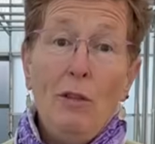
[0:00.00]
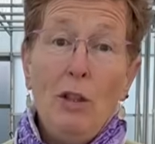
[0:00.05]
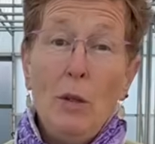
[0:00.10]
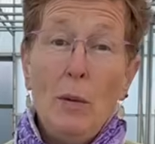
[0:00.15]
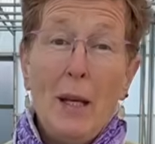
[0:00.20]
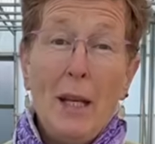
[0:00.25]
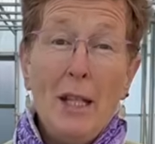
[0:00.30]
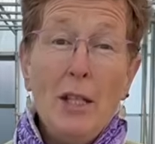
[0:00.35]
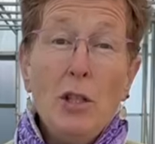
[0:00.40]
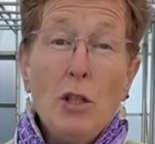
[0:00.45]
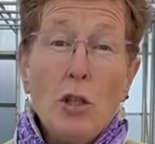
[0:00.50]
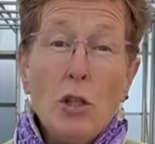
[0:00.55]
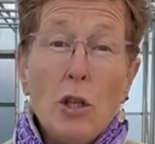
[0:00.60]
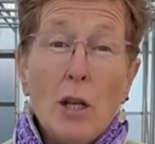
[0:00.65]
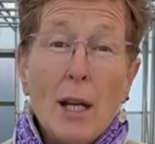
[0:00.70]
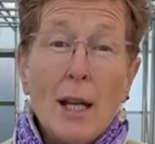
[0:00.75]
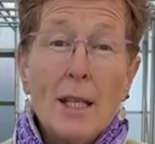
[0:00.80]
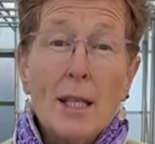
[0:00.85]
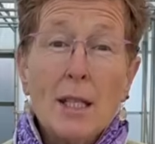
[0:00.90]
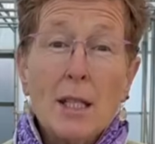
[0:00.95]
you
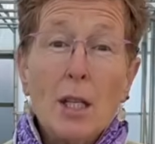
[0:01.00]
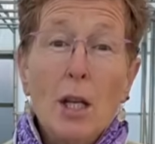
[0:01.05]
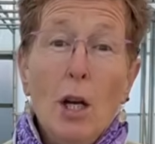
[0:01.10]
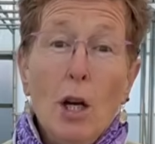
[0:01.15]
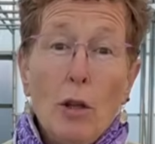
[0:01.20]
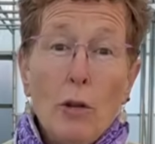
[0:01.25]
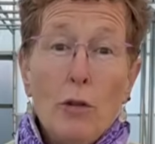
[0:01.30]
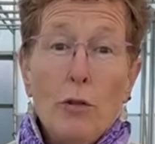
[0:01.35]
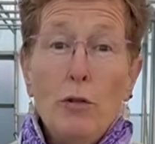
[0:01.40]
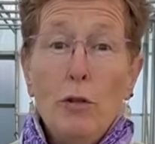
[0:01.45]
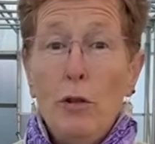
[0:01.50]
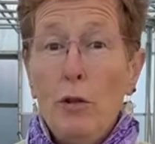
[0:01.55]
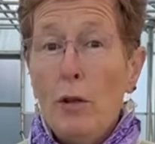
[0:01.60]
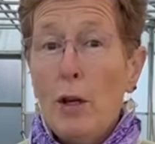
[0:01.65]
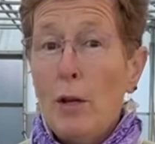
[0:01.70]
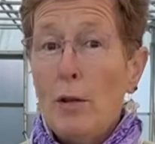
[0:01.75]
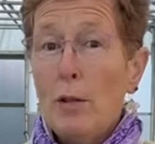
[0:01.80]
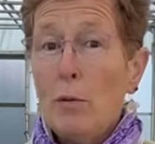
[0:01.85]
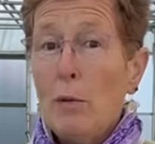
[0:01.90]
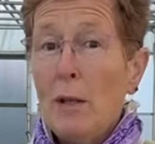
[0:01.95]
interest through
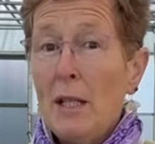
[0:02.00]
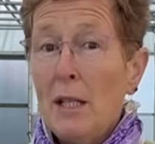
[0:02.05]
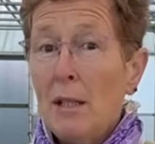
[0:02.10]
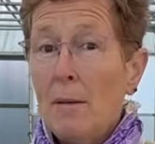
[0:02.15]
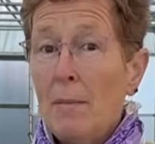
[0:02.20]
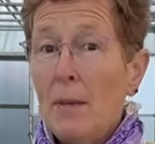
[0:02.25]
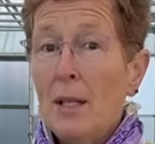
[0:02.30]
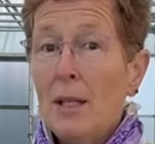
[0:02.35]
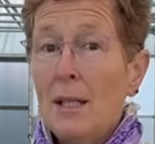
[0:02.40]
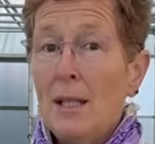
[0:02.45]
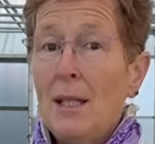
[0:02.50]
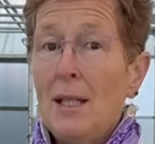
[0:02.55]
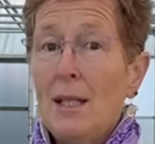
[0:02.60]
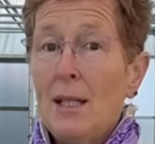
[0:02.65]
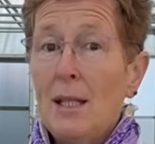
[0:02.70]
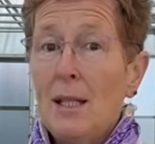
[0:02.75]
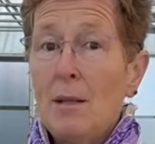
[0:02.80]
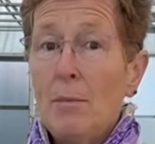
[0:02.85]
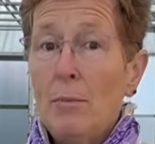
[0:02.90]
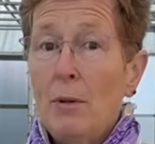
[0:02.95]
those winter months
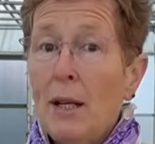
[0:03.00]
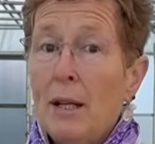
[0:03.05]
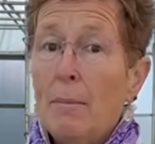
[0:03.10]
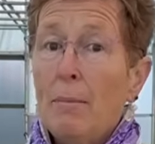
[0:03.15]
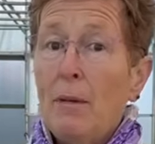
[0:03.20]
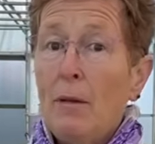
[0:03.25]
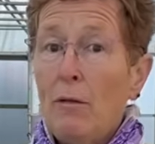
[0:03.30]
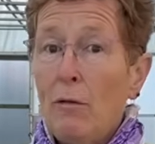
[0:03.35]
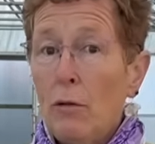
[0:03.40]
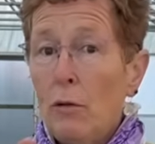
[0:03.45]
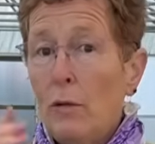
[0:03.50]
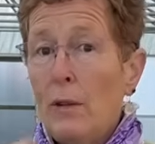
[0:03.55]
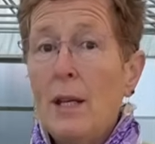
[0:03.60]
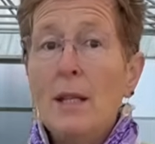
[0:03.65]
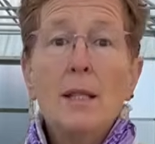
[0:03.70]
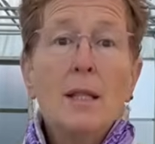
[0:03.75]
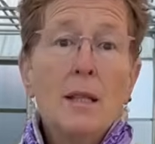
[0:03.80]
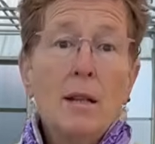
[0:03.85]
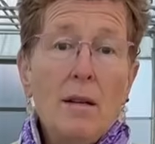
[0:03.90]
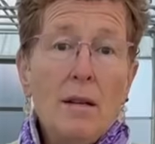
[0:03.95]
into spring before they
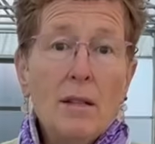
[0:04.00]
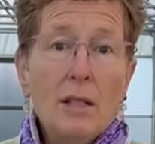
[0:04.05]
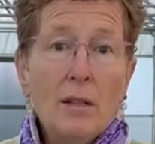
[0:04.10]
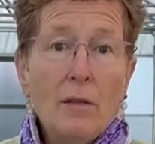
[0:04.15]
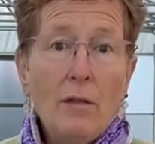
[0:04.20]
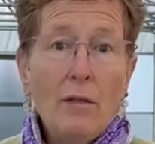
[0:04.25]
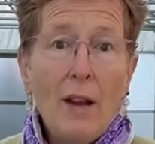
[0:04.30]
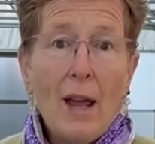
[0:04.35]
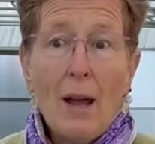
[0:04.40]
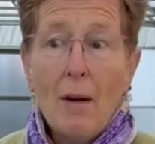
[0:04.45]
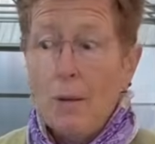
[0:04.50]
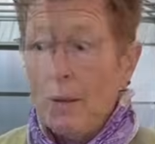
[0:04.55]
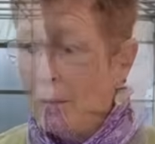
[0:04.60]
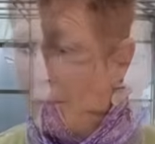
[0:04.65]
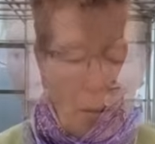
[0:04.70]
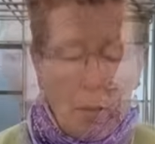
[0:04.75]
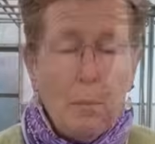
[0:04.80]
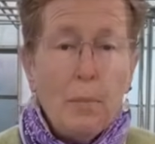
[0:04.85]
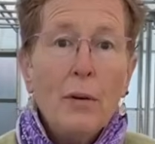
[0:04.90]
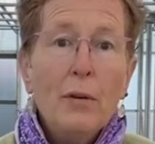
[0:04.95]
start to flower.
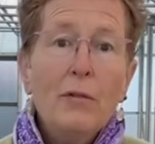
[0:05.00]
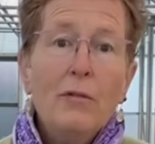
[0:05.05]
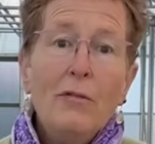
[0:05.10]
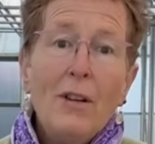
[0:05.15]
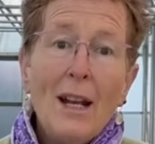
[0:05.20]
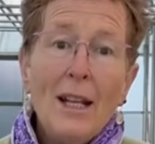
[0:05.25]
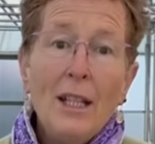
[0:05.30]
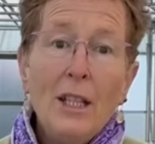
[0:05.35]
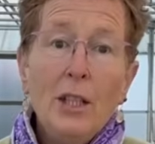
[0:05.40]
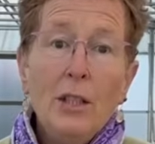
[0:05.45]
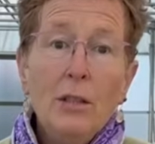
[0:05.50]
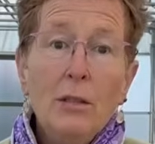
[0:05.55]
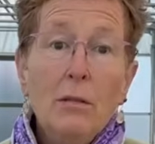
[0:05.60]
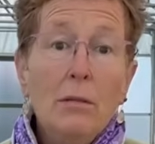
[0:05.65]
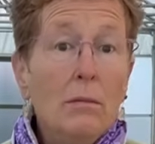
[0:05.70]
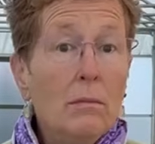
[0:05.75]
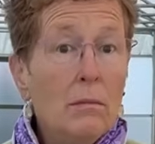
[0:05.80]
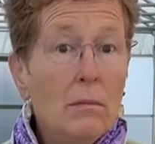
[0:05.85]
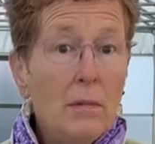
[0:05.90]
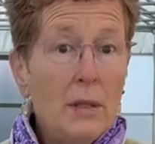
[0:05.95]
Perennial
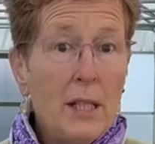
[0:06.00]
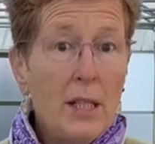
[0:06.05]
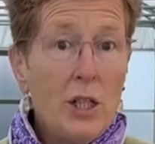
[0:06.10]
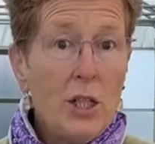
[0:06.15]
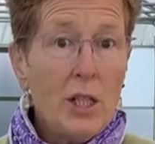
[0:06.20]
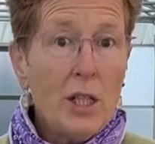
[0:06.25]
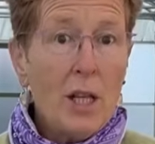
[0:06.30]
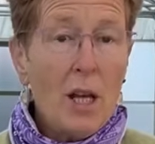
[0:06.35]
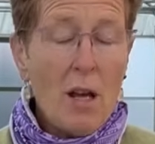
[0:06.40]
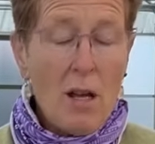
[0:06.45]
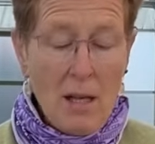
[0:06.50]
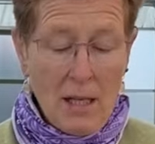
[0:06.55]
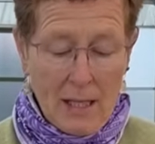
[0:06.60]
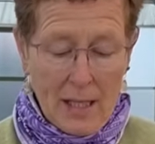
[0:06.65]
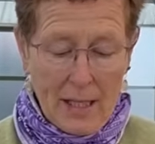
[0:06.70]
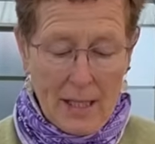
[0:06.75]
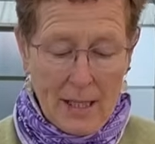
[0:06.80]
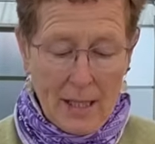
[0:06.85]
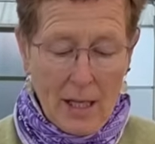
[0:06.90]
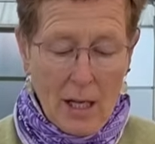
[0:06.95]

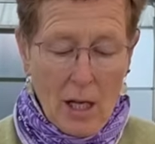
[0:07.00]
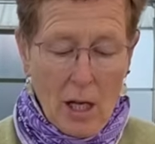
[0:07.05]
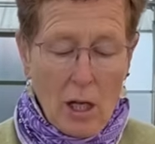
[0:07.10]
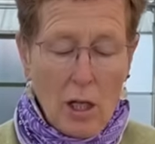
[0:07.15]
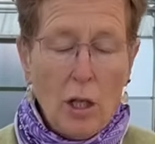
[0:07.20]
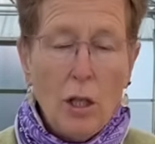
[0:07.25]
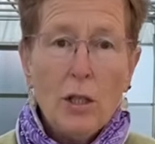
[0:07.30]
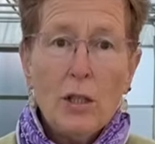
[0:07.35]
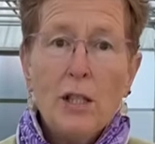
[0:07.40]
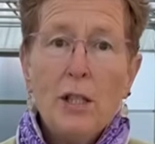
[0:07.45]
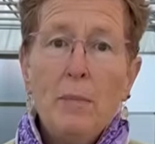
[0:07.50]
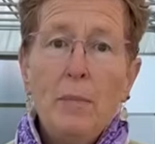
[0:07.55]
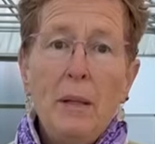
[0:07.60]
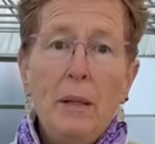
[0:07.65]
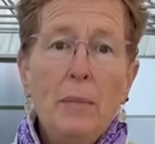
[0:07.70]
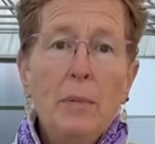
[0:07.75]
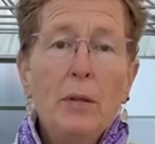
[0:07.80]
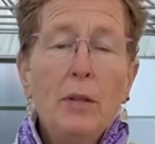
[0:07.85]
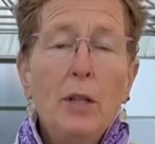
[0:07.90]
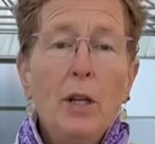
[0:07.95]
Digitalis. Lots of
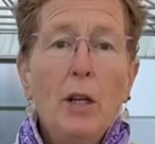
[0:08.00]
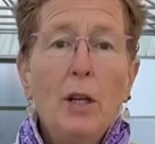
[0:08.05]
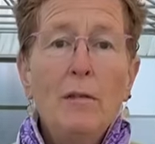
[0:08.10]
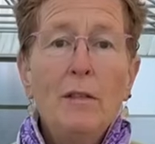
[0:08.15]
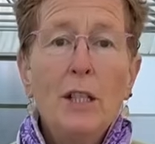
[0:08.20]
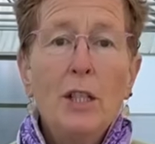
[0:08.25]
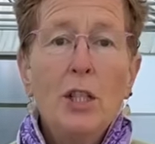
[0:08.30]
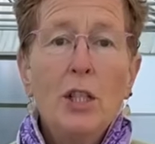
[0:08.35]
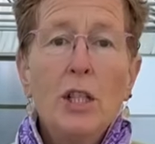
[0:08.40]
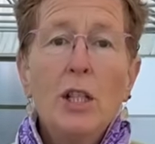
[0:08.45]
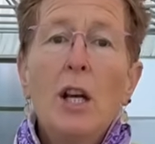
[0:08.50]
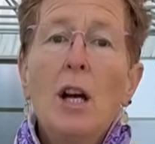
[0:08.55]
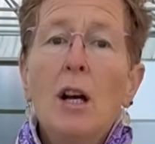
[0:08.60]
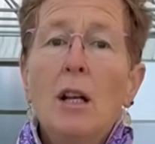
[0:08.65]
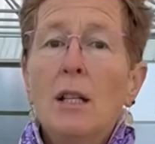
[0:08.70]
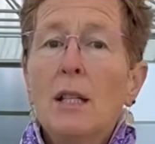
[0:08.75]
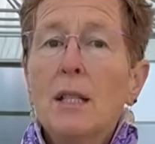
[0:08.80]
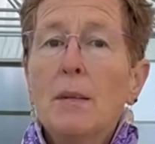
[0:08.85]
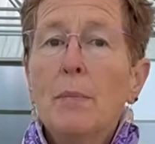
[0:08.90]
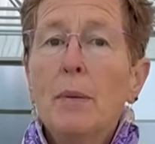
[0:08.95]
people know of
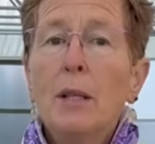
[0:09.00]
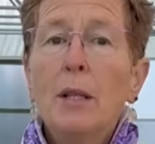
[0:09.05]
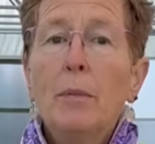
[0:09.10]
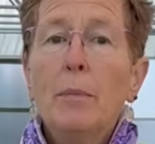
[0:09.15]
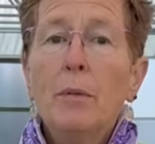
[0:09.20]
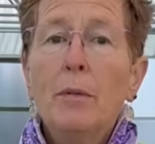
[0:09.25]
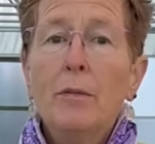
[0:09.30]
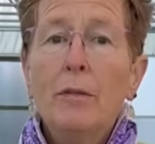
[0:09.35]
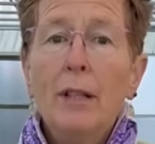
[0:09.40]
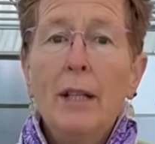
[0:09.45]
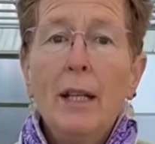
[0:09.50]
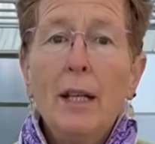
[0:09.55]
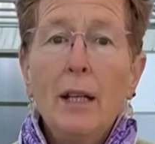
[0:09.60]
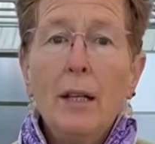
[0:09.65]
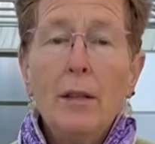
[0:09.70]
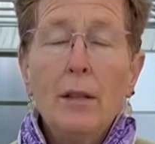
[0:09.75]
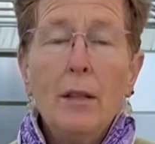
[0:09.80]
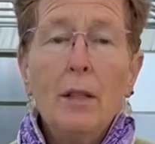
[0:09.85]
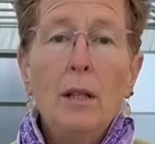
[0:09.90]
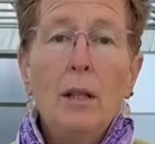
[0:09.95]
Digitalis purpurea,
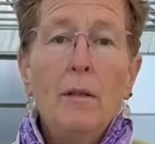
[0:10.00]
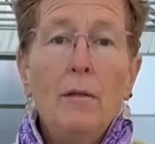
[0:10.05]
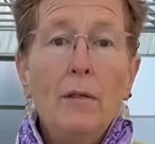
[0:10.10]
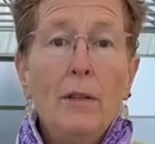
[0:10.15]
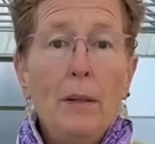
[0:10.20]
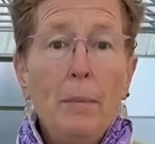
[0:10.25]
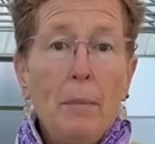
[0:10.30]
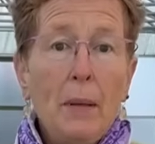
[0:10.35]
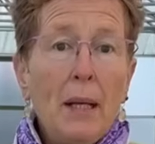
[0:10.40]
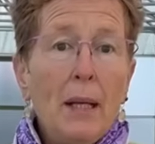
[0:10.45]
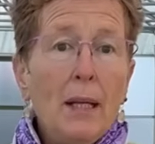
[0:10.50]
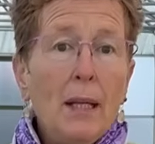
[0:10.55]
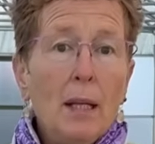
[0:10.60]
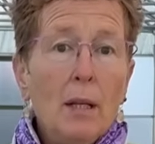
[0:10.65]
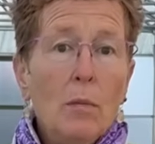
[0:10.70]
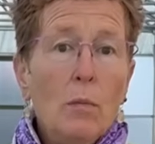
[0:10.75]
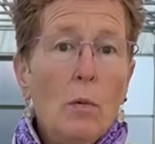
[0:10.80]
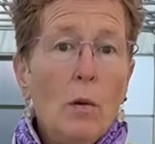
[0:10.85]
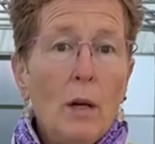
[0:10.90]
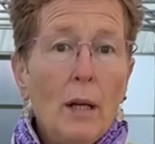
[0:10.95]
the lovely pink
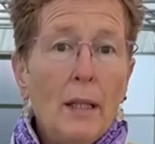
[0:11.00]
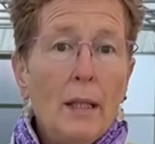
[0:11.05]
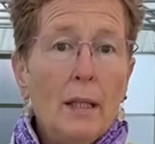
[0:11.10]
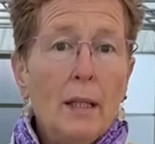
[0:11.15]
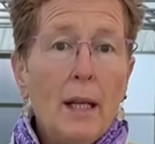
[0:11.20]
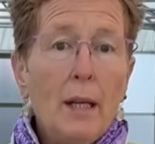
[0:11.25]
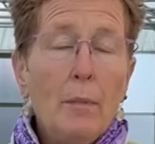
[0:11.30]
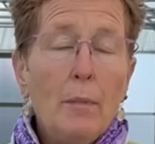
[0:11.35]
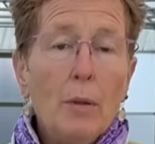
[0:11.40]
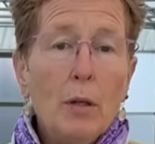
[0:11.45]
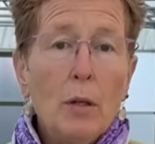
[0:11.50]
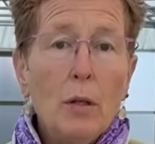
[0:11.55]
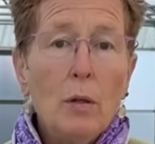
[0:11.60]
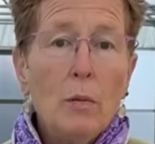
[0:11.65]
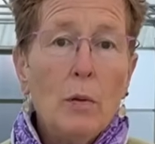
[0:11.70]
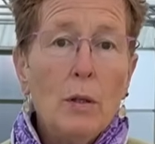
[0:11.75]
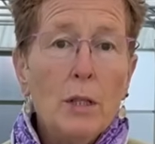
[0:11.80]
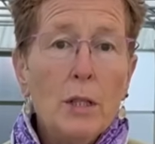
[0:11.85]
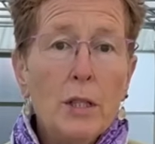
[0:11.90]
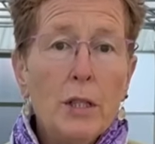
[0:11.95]
and white and apricot
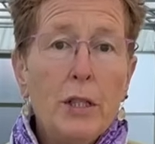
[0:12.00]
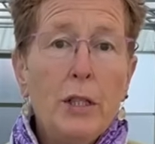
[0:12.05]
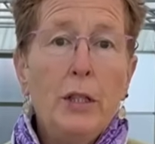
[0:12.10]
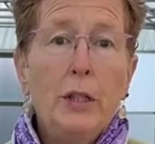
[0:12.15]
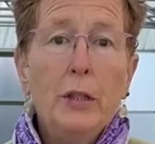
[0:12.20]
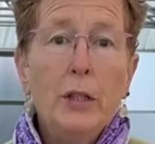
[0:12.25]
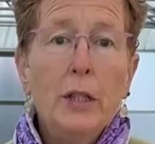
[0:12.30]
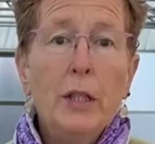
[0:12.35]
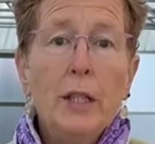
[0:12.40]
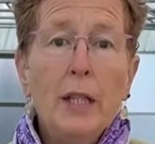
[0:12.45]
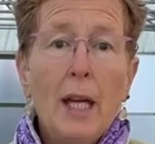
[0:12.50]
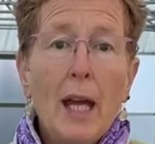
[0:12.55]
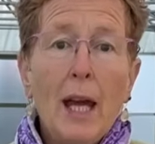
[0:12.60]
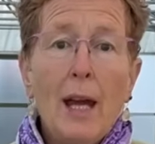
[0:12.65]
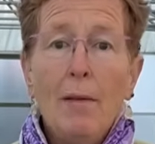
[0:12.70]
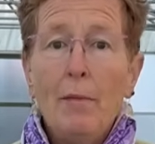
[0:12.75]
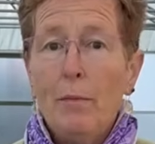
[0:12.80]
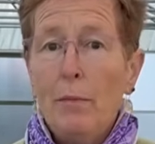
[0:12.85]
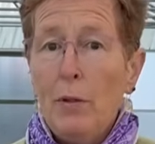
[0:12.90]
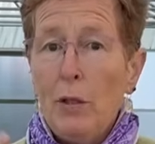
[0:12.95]
ones that you can
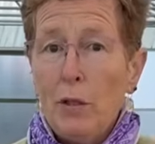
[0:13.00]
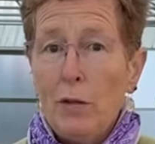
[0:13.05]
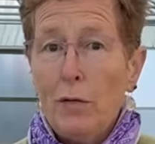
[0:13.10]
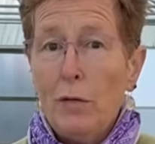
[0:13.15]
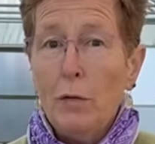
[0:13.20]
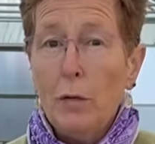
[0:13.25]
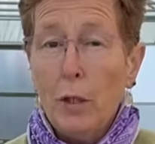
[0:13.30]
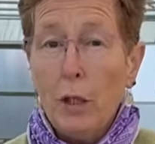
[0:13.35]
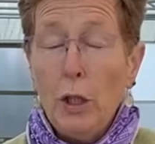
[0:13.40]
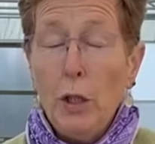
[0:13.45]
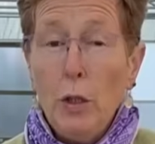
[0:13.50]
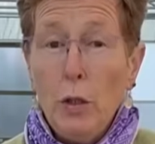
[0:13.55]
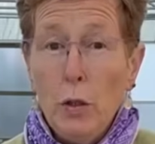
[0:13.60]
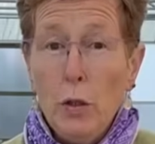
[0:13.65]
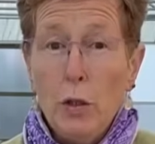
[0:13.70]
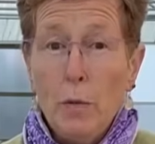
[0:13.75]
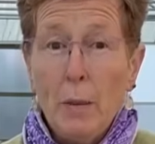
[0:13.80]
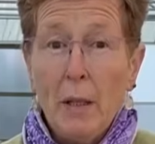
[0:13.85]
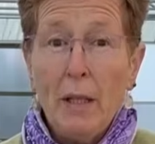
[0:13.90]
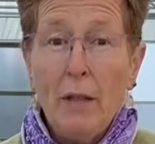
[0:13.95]
get, beautiful
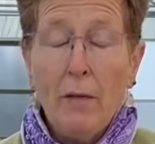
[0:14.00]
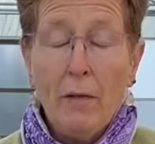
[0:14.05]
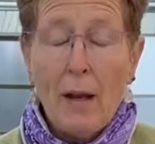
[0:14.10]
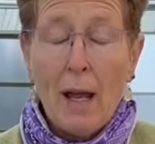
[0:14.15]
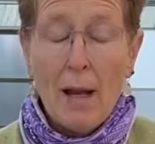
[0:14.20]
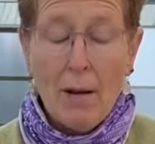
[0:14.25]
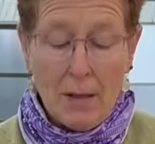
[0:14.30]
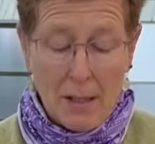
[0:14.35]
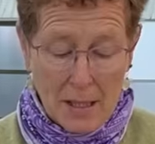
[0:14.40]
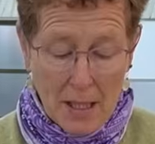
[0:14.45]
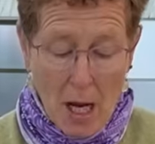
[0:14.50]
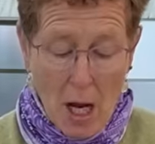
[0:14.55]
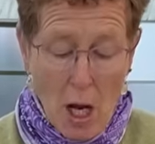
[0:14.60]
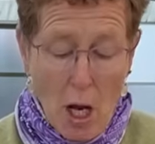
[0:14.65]
huge big flowers.